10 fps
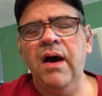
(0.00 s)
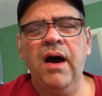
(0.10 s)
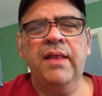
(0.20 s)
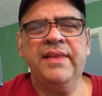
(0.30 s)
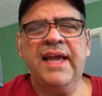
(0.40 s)

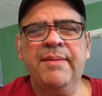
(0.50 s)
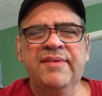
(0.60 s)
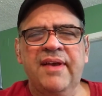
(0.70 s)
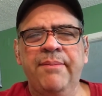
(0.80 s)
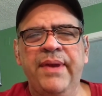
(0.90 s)
on the
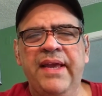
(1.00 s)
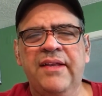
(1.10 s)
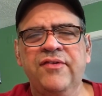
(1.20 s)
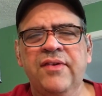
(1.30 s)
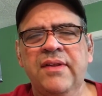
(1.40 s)
Amazon
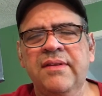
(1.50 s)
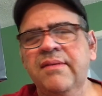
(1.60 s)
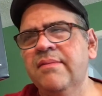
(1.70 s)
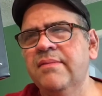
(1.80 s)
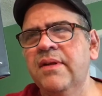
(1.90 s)
page,
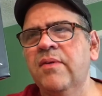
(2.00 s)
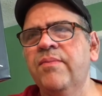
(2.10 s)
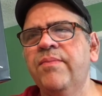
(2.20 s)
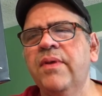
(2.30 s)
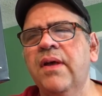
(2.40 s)

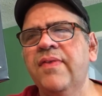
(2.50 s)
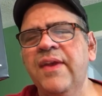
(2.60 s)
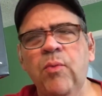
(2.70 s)
they